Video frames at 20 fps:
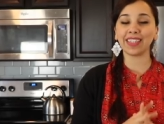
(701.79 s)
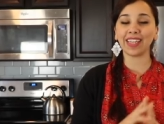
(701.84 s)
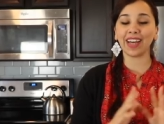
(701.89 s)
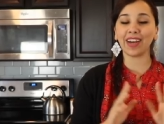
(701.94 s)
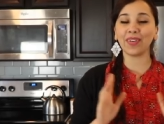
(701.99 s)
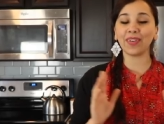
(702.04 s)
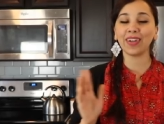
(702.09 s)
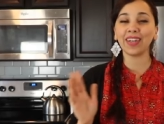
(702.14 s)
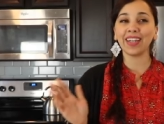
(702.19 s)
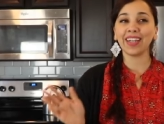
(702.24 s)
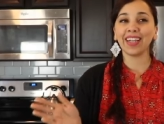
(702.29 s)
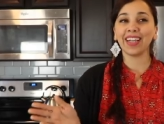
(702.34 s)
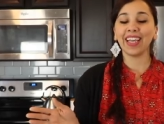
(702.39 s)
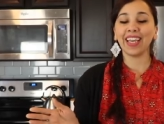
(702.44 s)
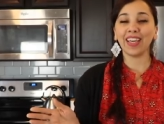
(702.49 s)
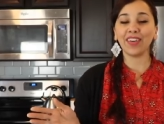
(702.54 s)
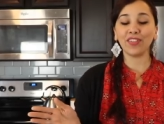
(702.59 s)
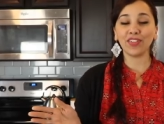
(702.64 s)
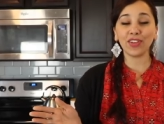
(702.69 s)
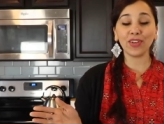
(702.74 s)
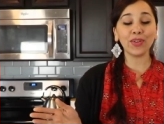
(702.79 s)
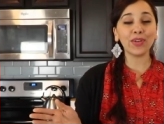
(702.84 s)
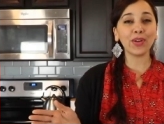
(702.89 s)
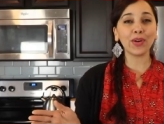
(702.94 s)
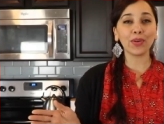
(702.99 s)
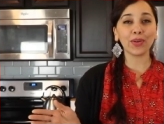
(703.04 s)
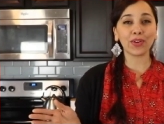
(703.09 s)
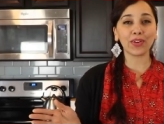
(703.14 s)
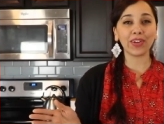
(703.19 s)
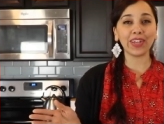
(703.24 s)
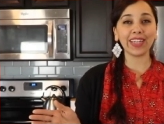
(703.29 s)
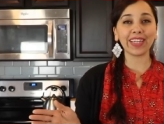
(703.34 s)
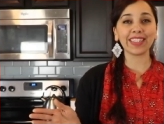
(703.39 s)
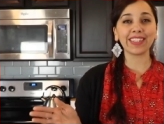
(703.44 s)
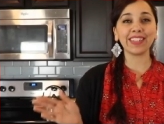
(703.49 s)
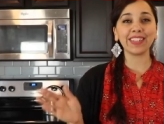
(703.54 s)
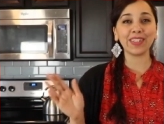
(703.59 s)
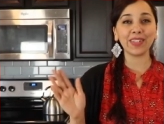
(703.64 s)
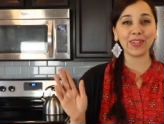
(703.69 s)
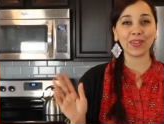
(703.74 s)
Now, if you know Greeks,
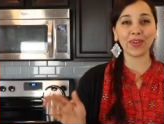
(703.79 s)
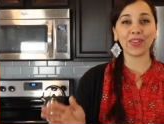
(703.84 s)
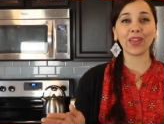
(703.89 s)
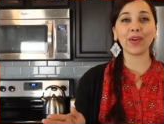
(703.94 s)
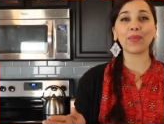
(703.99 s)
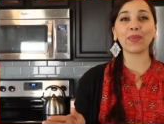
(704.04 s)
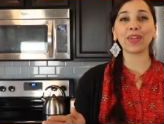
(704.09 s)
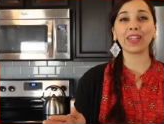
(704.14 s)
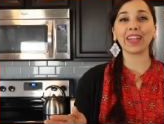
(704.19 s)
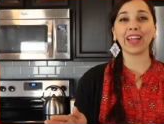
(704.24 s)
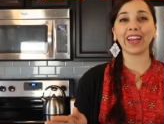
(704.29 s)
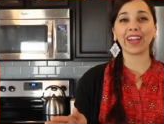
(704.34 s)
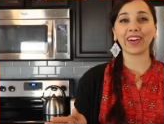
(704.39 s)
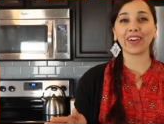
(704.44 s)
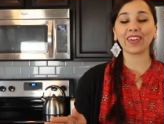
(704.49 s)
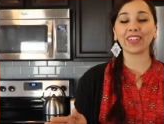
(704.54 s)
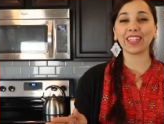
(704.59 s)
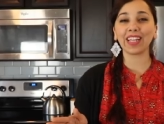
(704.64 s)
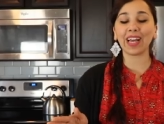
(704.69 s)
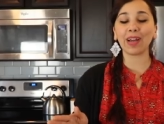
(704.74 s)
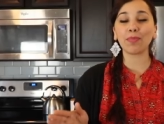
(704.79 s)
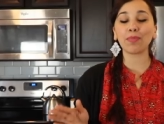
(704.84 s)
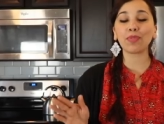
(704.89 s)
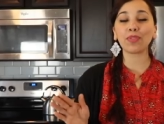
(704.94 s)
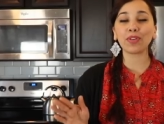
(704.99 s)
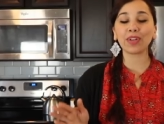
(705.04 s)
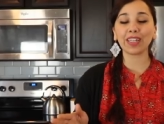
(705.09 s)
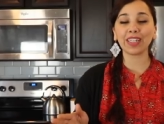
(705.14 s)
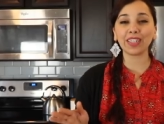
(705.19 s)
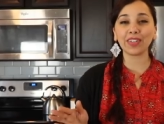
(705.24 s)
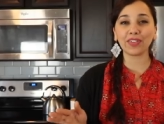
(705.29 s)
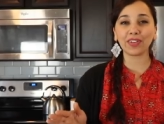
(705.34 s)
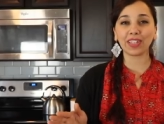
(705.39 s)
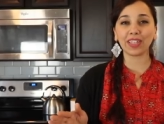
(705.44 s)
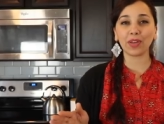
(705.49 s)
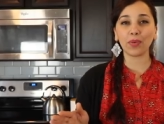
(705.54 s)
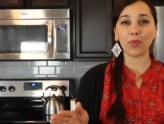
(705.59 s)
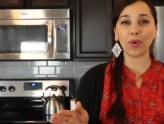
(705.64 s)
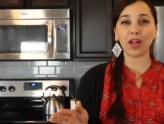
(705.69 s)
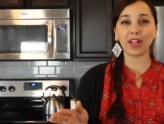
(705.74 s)
you know that we like our lamb really,
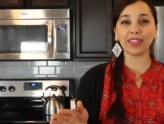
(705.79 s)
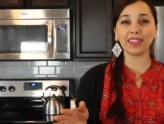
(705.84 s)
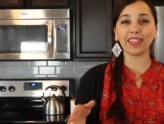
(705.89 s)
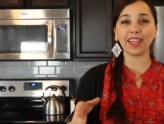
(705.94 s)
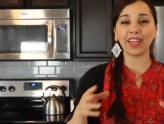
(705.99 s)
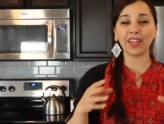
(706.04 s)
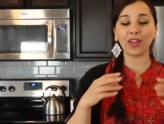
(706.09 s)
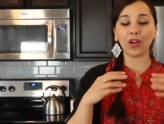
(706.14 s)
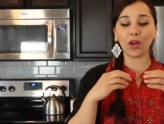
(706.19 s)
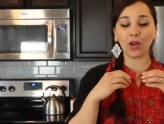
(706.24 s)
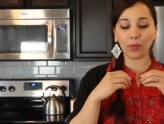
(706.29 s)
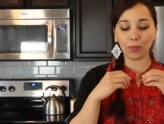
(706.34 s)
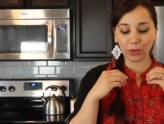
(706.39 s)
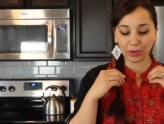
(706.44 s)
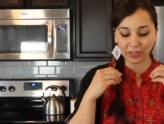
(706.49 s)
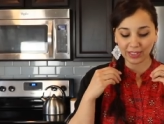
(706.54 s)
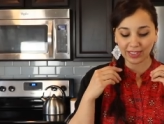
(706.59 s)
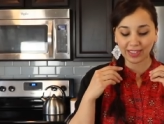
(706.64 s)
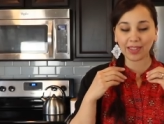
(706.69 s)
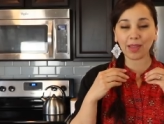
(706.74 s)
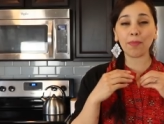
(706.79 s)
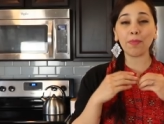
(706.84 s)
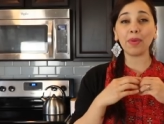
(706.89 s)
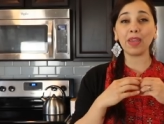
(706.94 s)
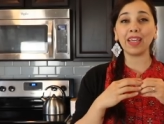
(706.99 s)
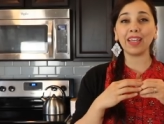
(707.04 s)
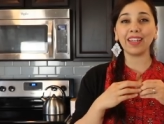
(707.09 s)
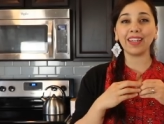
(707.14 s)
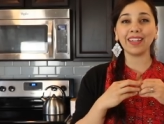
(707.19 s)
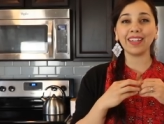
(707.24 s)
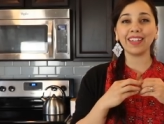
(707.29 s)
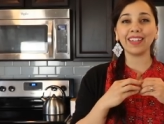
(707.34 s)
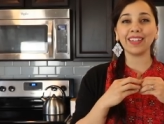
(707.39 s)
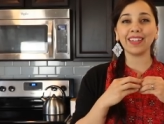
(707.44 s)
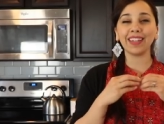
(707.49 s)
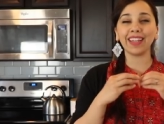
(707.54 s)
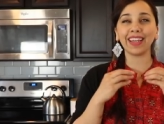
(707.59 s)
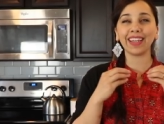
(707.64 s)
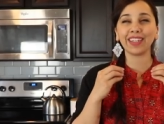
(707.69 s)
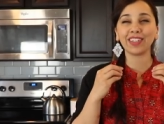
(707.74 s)
really well done. Almost the meat
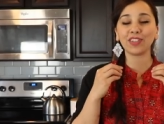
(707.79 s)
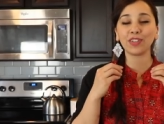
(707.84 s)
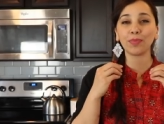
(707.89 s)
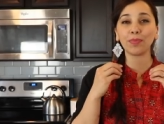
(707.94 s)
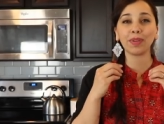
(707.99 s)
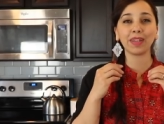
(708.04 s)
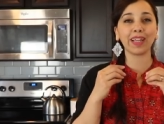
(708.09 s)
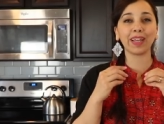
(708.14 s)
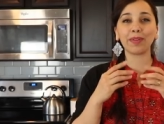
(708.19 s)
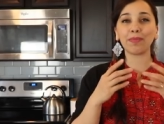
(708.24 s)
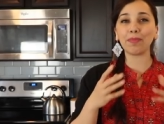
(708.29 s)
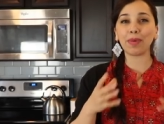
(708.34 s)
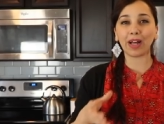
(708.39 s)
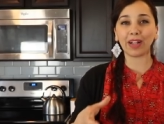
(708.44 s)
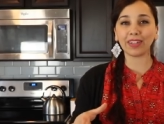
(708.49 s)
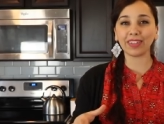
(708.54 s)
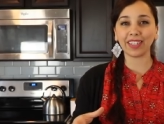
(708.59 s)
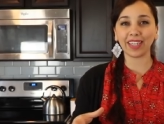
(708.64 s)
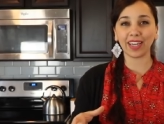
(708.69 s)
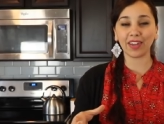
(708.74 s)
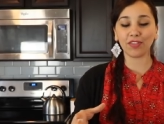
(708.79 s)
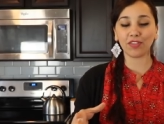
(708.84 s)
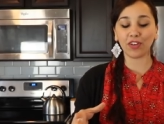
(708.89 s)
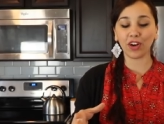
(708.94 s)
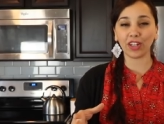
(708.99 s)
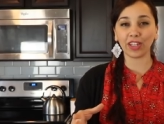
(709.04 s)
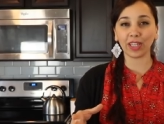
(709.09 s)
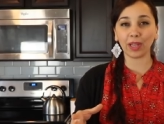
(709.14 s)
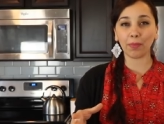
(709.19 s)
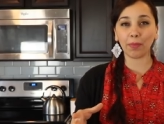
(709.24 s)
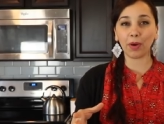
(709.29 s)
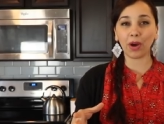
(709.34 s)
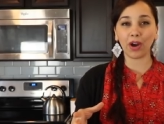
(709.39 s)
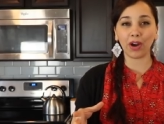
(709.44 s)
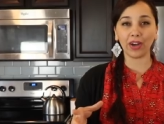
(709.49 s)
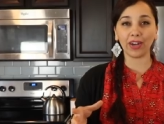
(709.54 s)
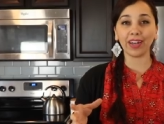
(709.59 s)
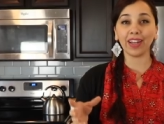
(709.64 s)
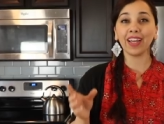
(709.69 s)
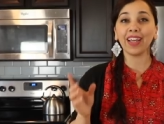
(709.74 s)
like should be like melting and falling
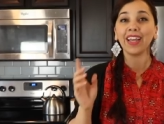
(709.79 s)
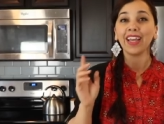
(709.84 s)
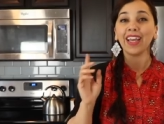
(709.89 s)
apart.